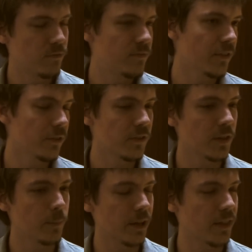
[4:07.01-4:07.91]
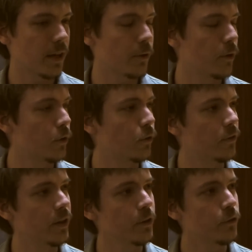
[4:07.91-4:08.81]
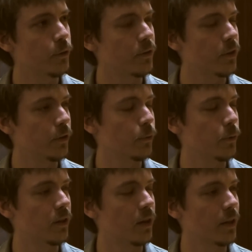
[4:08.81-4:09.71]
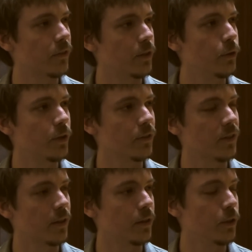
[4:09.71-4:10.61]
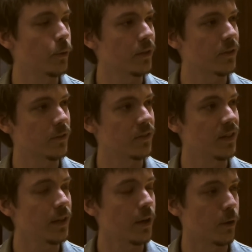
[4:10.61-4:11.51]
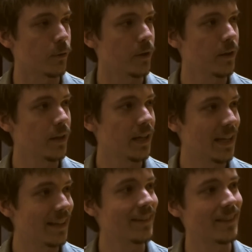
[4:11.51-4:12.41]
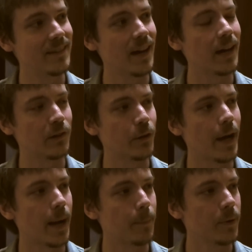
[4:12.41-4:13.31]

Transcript: Doesn't seem like that critical of an issue until you realize that you can send a USSD code into the dialer app.